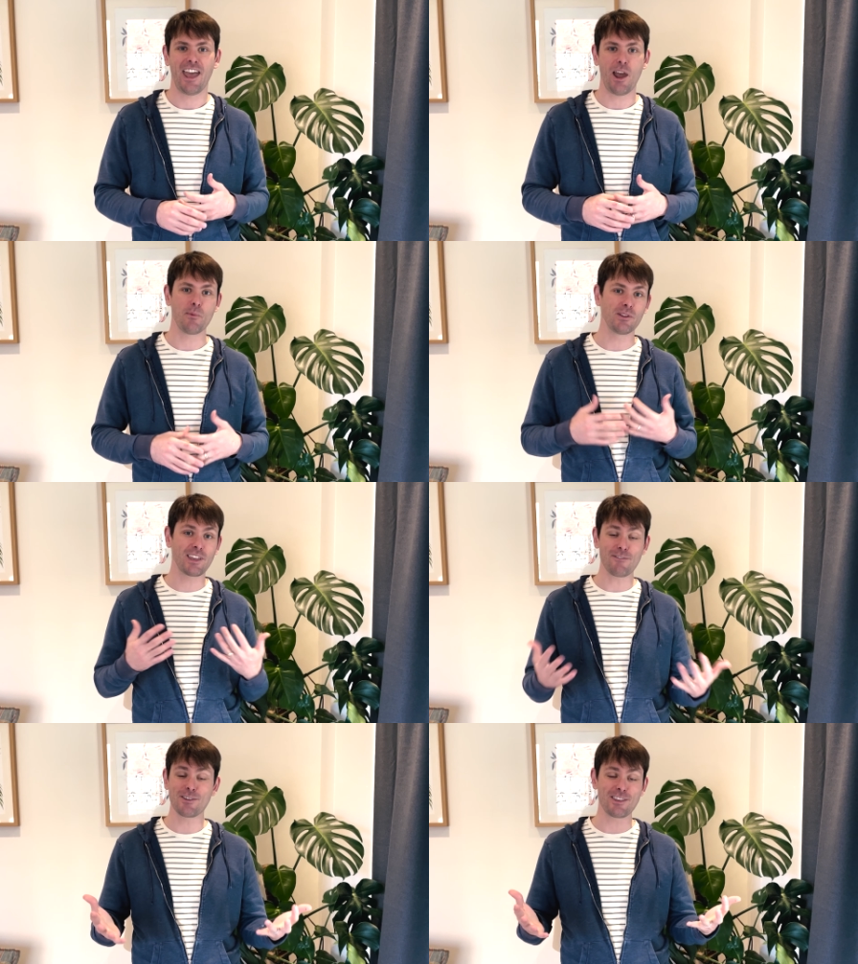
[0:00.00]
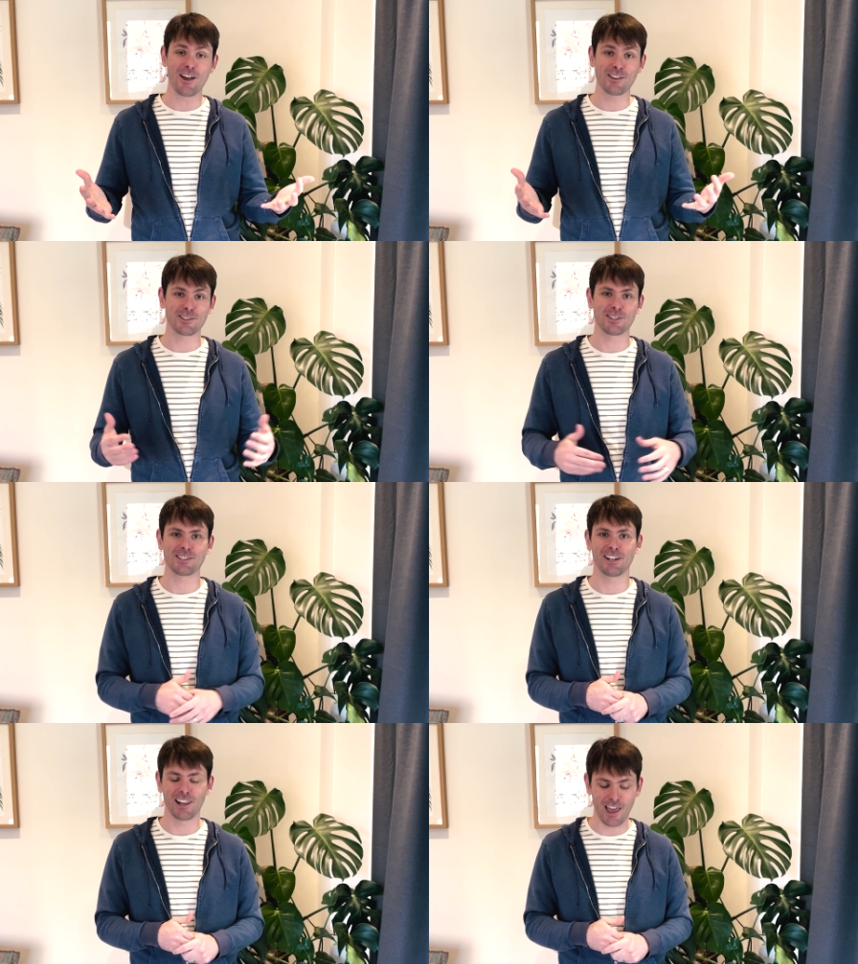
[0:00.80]
and we'll give you the answers
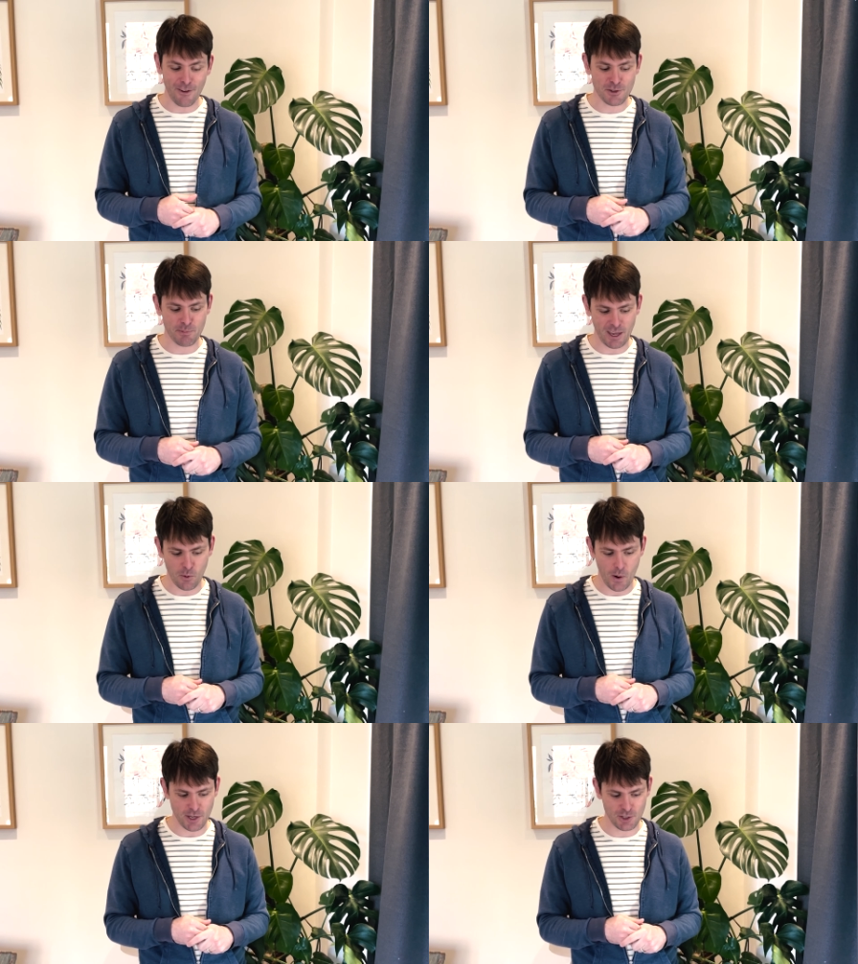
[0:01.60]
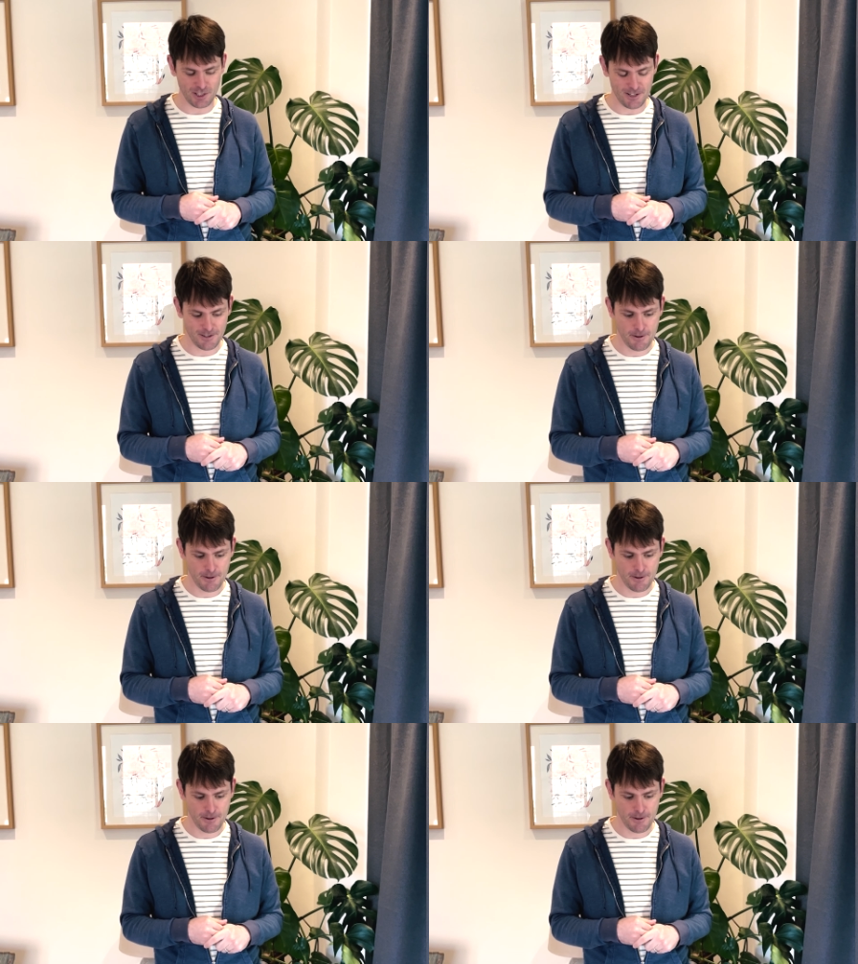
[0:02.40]
to life's big question.